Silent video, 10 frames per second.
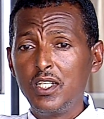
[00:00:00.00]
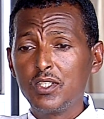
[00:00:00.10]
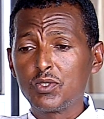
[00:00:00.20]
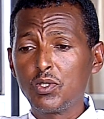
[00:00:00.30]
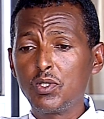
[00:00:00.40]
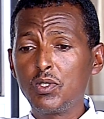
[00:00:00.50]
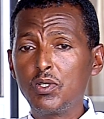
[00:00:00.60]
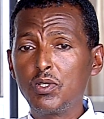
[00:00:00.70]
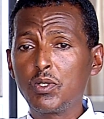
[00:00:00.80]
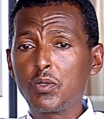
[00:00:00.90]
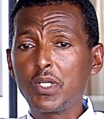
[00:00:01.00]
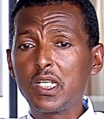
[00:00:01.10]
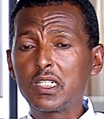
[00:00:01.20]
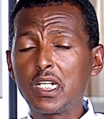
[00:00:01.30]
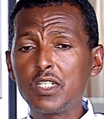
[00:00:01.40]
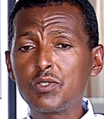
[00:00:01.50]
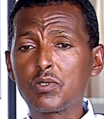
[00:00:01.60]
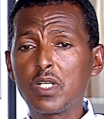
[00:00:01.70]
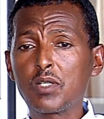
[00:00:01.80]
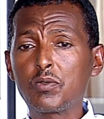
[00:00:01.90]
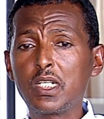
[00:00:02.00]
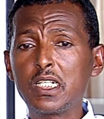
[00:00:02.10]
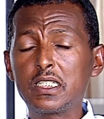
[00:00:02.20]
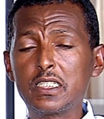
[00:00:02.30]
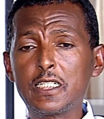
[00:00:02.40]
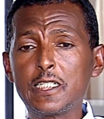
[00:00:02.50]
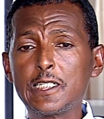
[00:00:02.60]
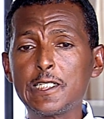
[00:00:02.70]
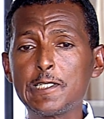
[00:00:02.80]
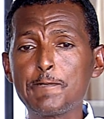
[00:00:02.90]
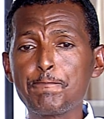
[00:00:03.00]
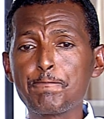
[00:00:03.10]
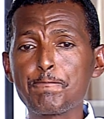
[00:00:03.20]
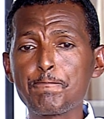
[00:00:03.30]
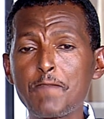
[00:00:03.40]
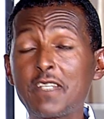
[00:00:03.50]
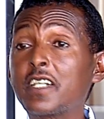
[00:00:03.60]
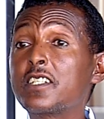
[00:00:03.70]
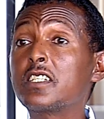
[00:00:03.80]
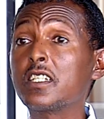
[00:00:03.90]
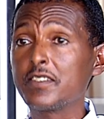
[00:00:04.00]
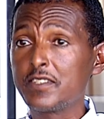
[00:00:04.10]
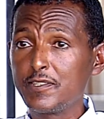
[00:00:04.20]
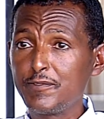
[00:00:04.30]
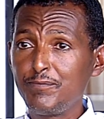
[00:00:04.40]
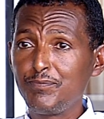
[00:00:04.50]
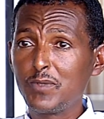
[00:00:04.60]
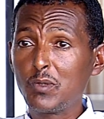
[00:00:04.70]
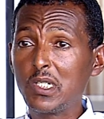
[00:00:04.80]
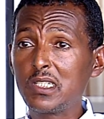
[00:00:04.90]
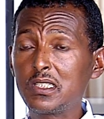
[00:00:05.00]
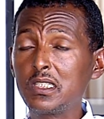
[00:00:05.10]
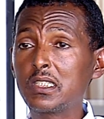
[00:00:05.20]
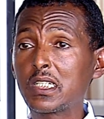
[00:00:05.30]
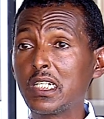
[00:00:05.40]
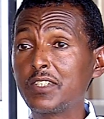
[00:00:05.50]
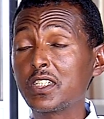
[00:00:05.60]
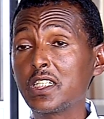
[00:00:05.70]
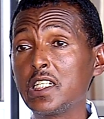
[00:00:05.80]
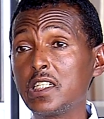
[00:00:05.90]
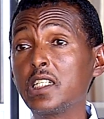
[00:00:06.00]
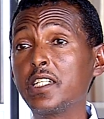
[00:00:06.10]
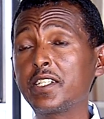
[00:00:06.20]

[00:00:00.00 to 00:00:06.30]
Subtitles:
so we try to calculate the returns. What is the country getting in